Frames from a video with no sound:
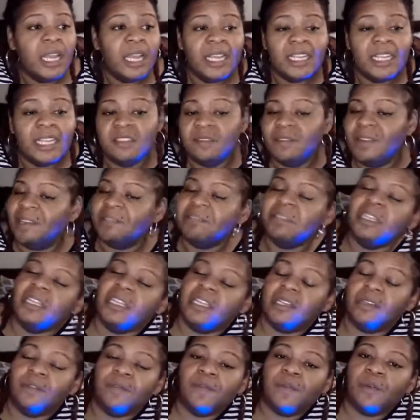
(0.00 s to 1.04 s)
It's very
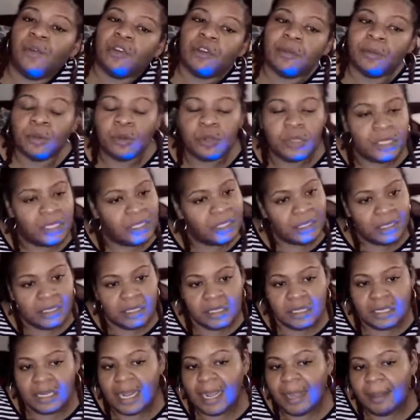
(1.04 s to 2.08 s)
informal. This
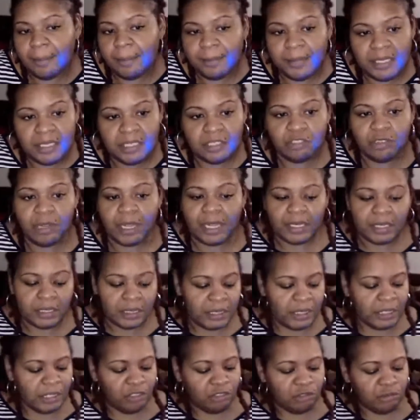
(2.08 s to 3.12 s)
is not me trying to
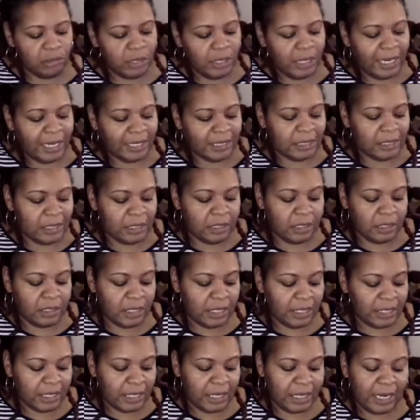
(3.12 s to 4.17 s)
teach you a lesson or
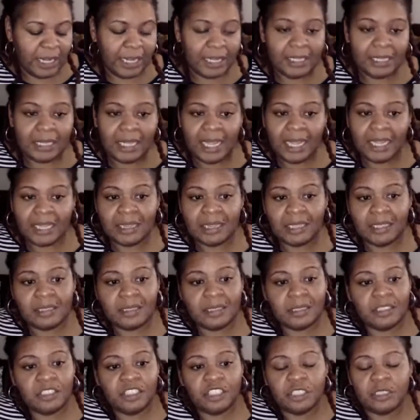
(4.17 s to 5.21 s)
nothing like that.
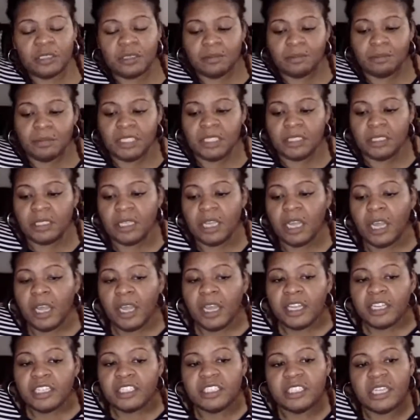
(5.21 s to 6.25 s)
This is just me
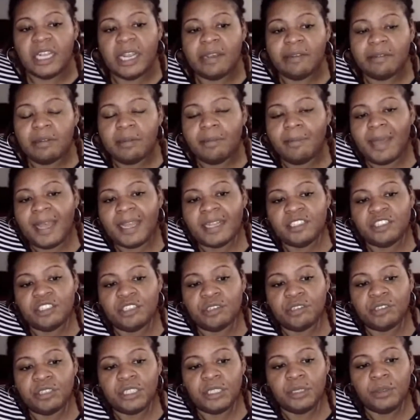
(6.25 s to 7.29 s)
sharing my
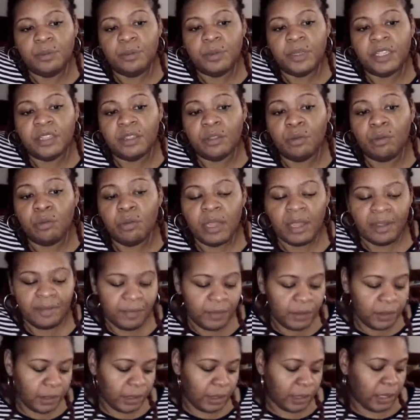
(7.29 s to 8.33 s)
journey with
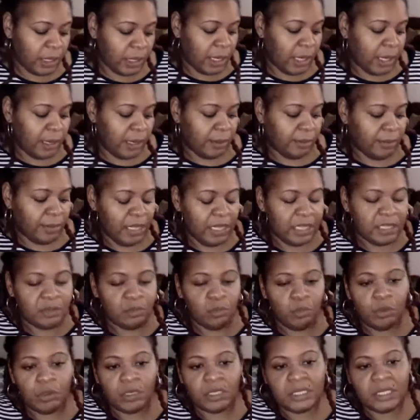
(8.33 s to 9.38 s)
whoever is
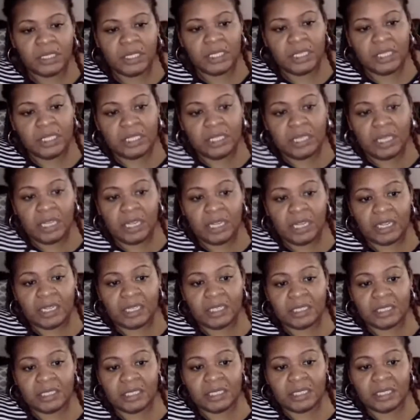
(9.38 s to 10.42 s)
wanting
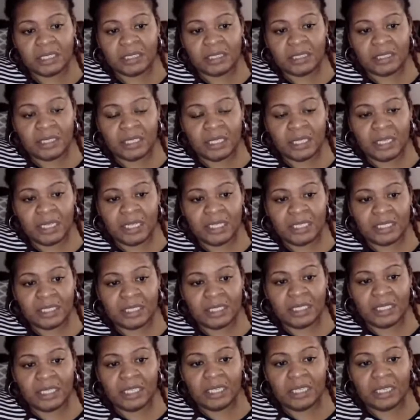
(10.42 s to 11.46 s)
to
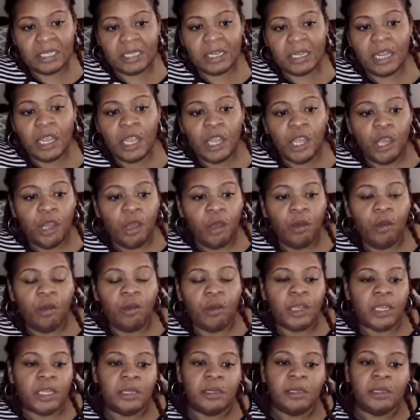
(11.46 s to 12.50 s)
listen in
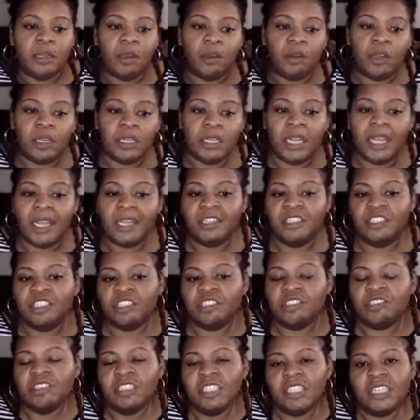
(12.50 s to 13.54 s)
on that
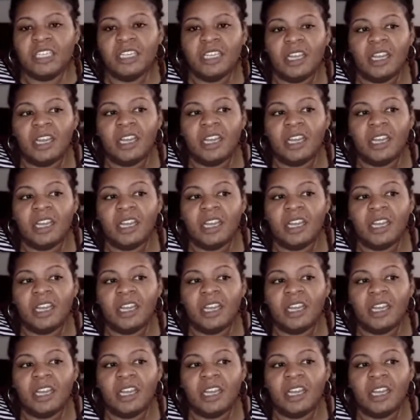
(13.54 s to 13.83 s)
journey.